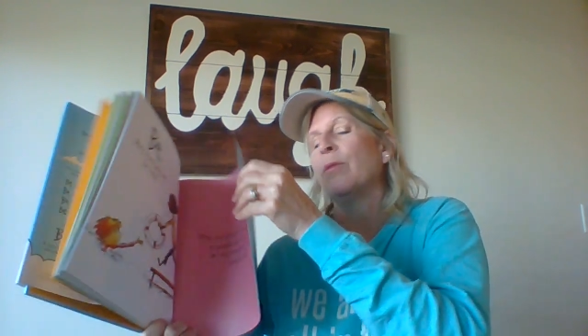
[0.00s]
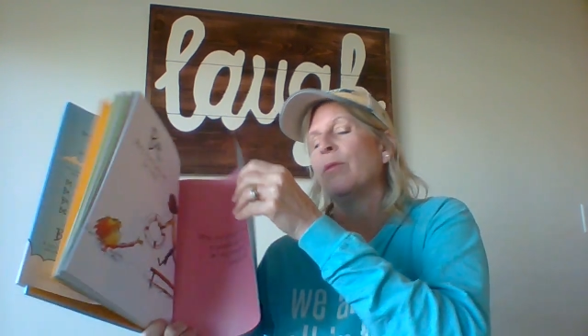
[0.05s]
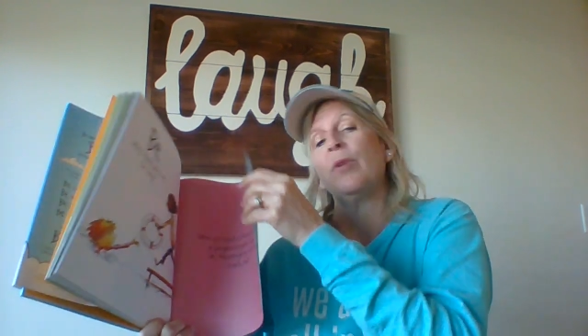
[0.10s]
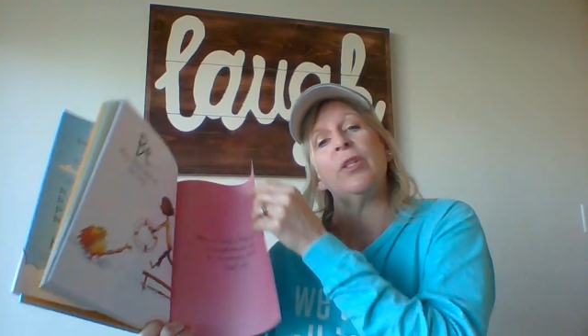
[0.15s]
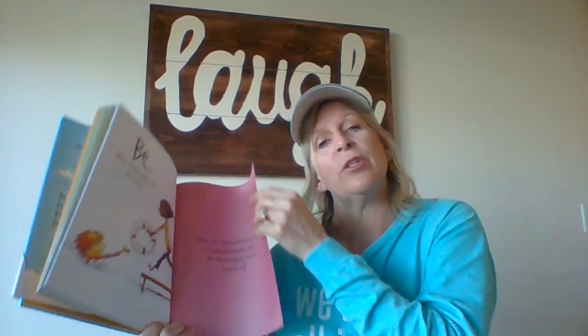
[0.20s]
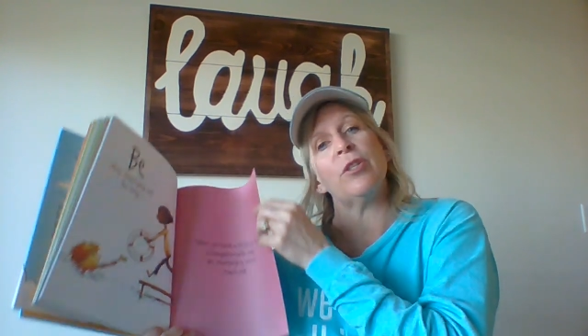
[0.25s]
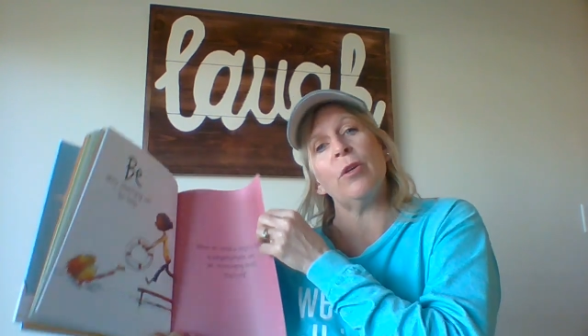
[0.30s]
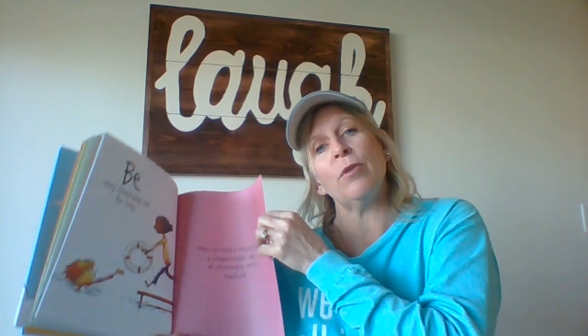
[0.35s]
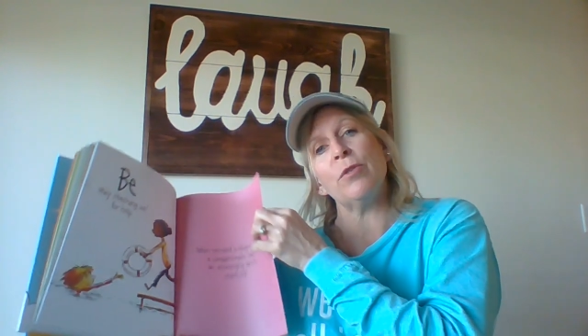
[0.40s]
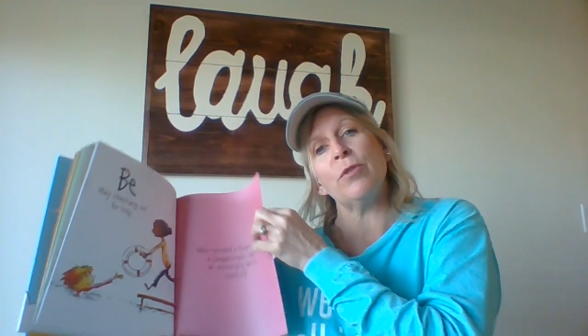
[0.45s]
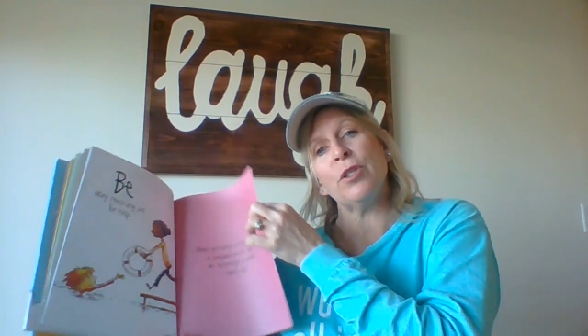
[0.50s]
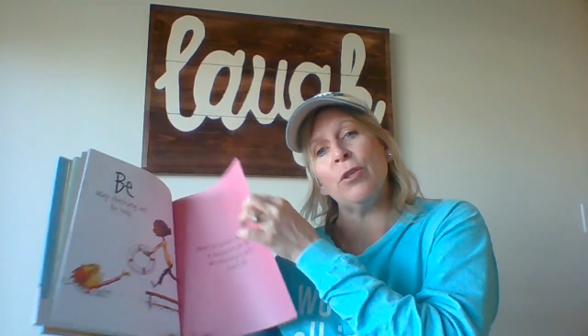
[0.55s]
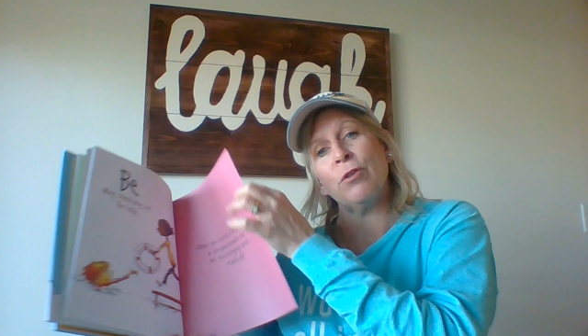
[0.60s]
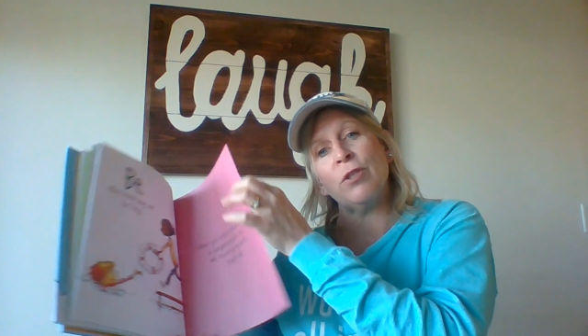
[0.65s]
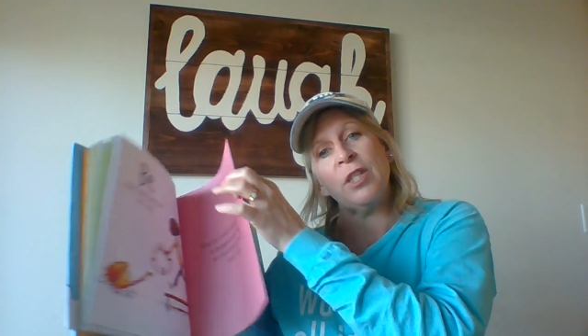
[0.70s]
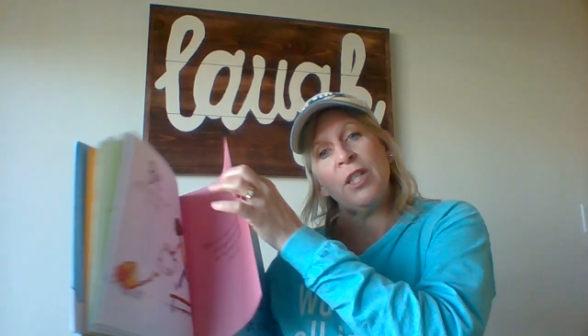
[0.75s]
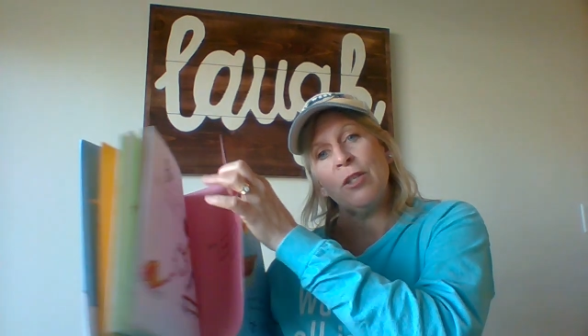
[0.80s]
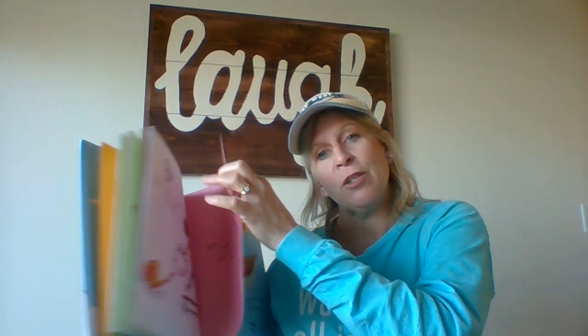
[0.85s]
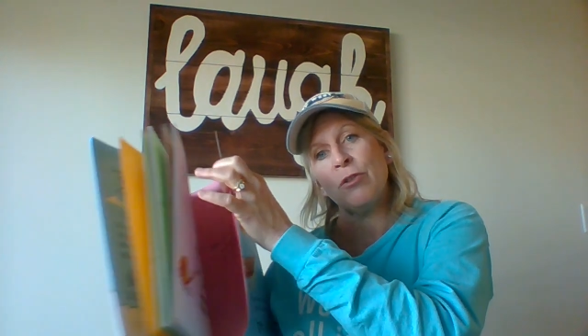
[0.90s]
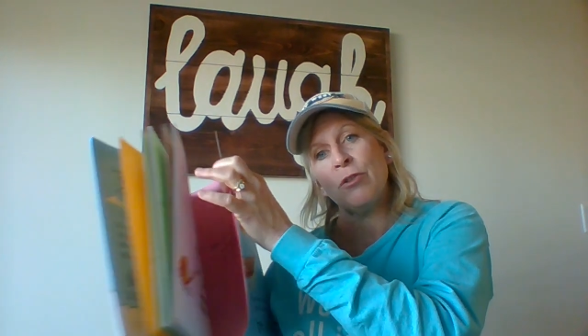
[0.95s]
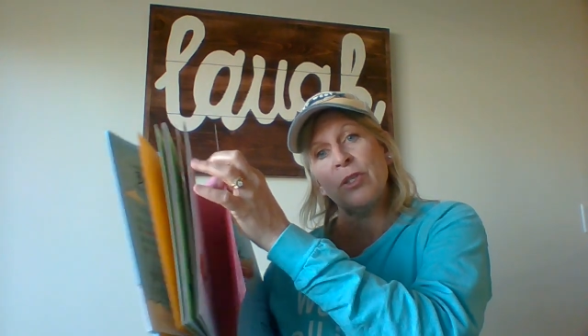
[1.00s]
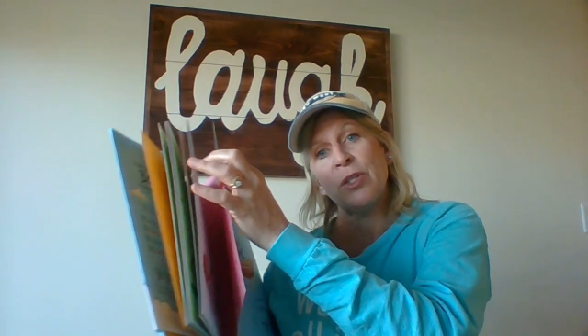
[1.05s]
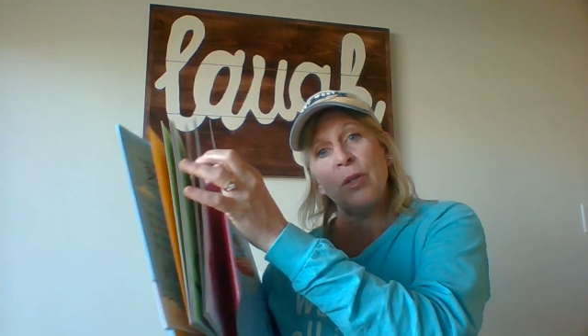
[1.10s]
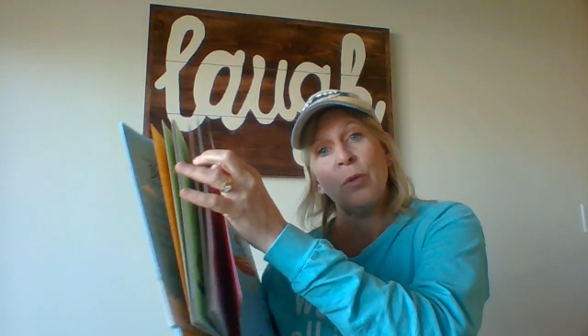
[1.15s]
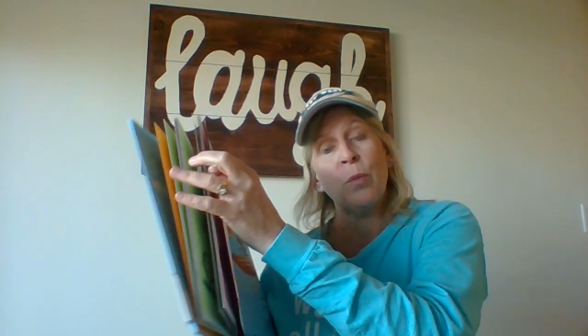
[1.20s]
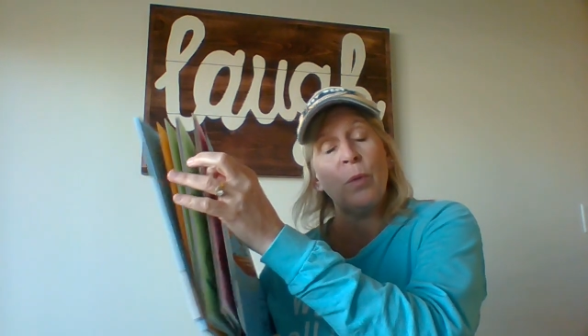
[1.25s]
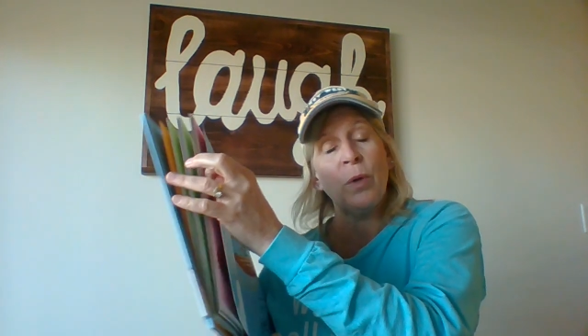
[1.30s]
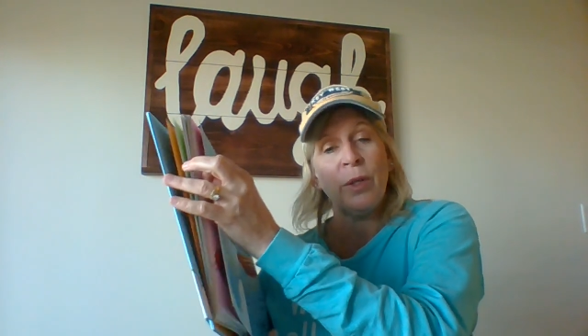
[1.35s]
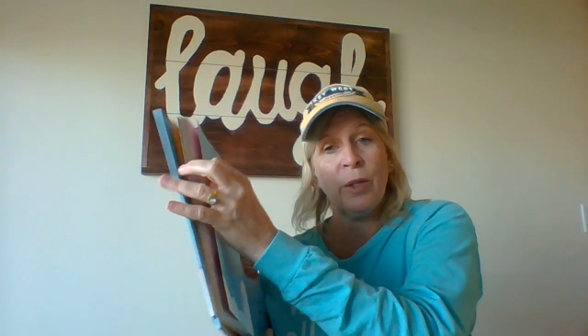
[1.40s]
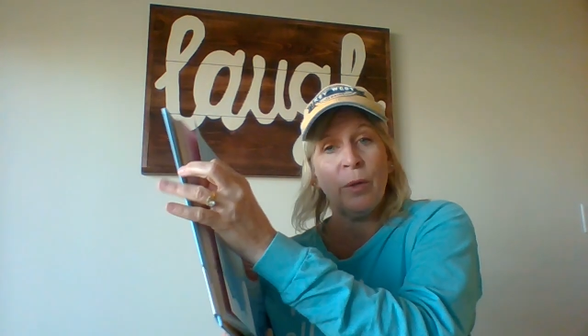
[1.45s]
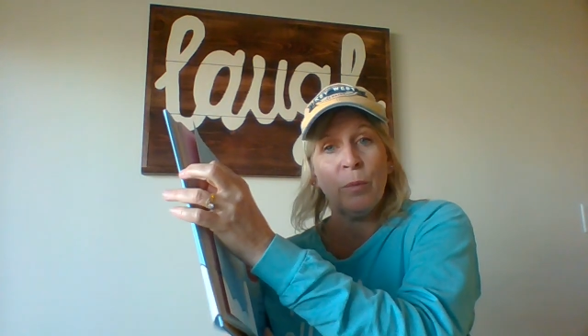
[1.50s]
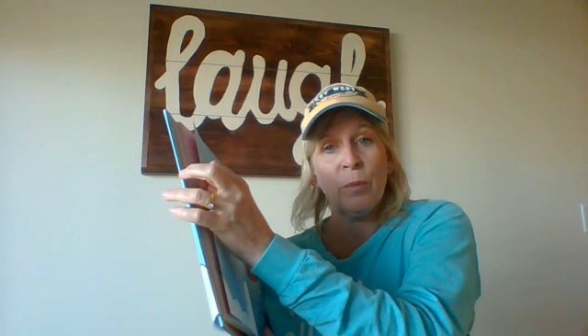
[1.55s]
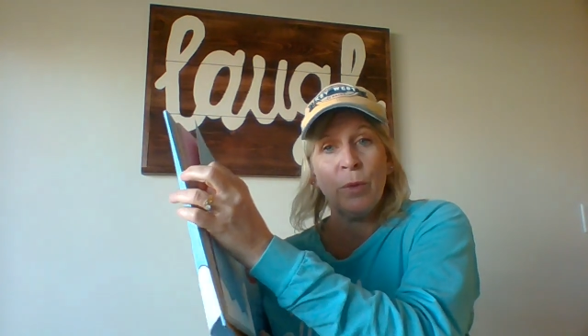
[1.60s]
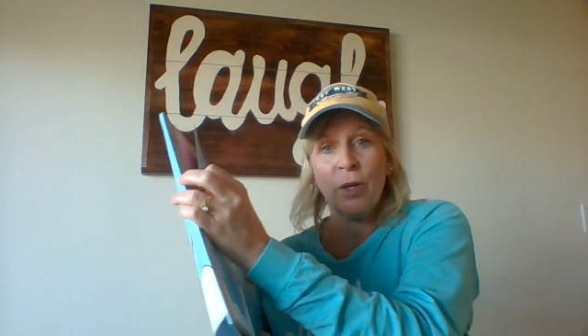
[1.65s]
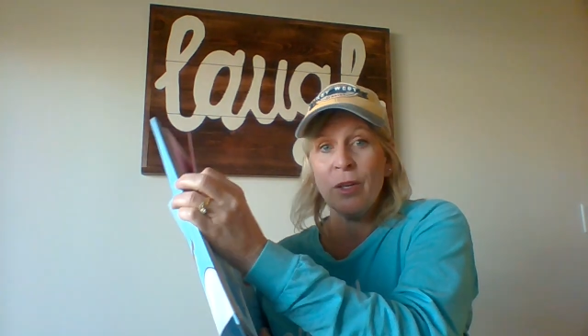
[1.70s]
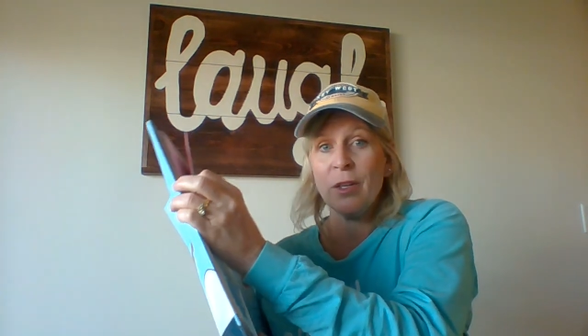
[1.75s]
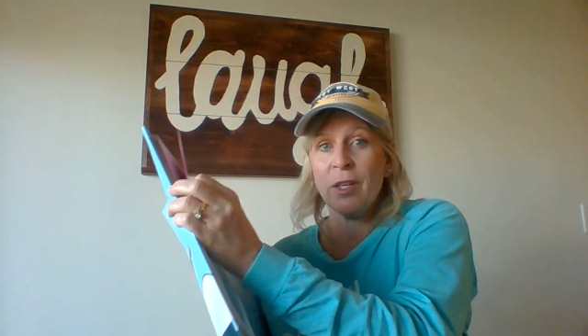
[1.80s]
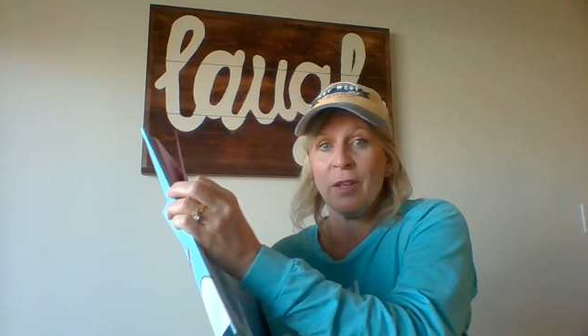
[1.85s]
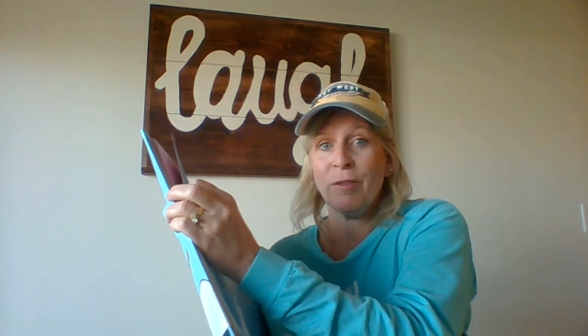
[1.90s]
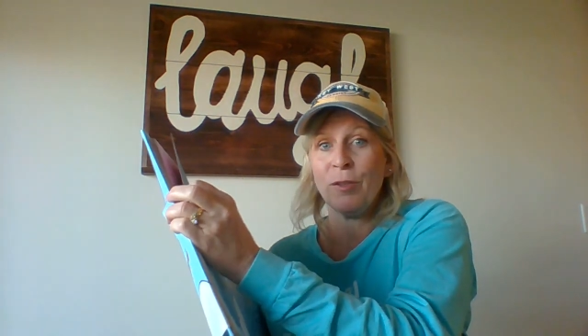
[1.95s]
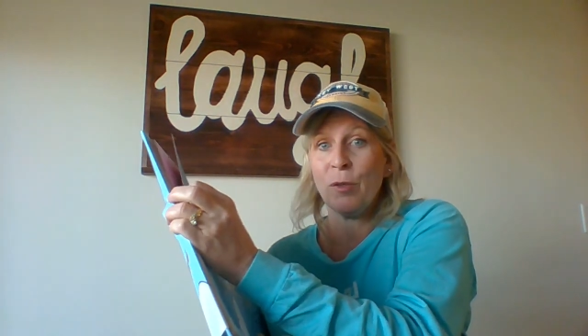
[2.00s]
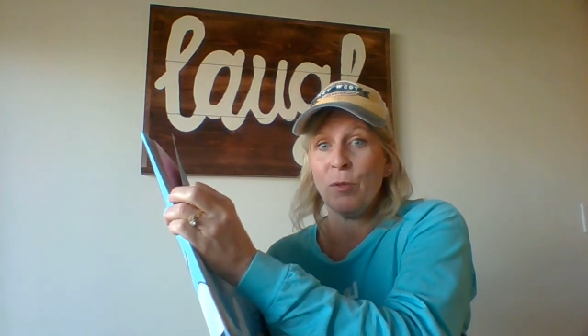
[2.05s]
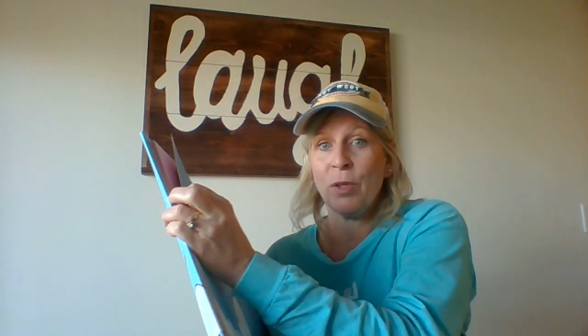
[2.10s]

Reach out to your teachers at William Byrne if